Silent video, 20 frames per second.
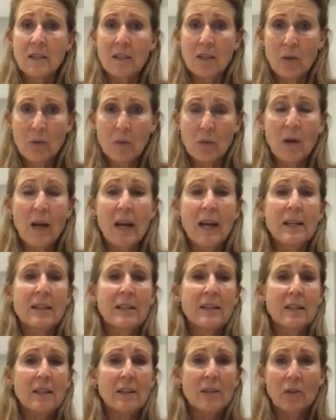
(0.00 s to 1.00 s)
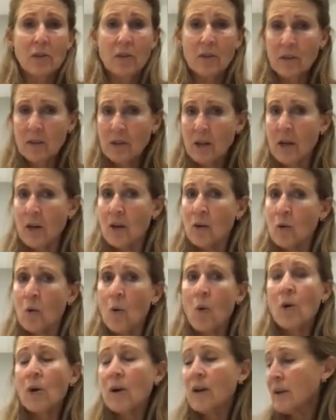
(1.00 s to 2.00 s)
and your rice and your
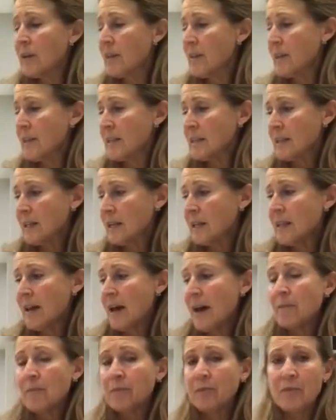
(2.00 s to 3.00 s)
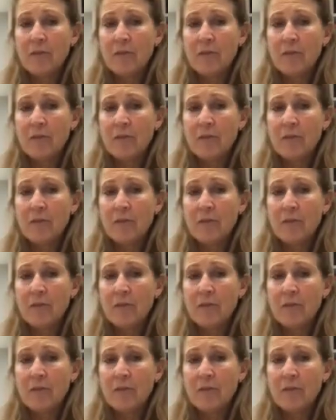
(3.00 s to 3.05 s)
corn and things like that.